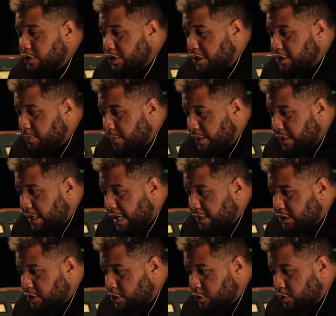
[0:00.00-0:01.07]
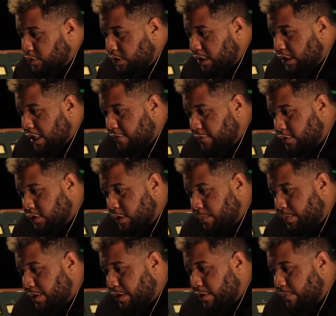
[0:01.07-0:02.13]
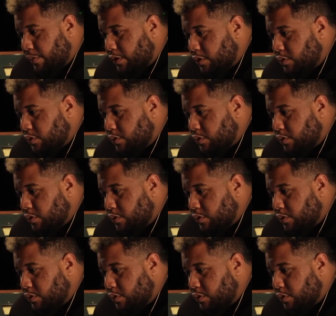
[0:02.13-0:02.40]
adjustment, not just using the levels up here, but